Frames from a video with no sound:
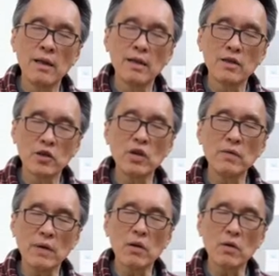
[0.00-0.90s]
Shilin
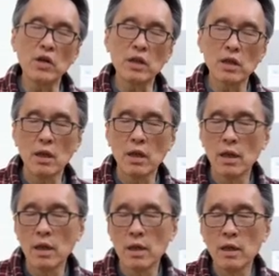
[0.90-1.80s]
Tao Kui,
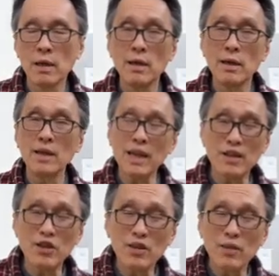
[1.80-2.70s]
it has
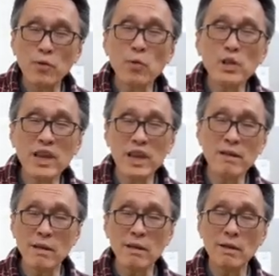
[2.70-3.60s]
Fujian
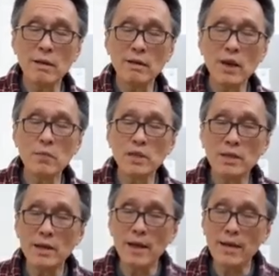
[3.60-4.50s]
terms
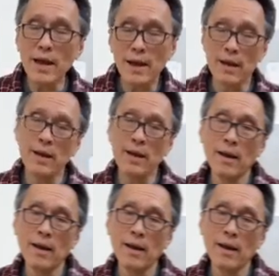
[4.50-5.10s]
inside that.